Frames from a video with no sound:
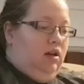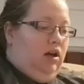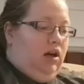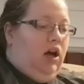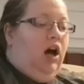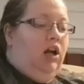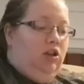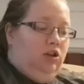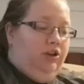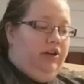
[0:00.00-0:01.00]
a
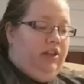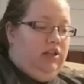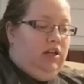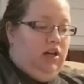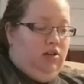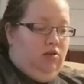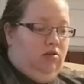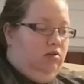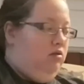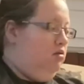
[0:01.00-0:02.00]
color in the
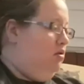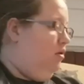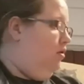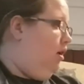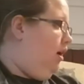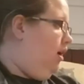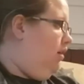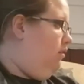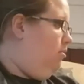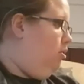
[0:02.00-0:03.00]
title. So I
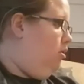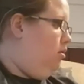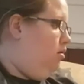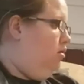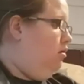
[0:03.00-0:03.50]
have a book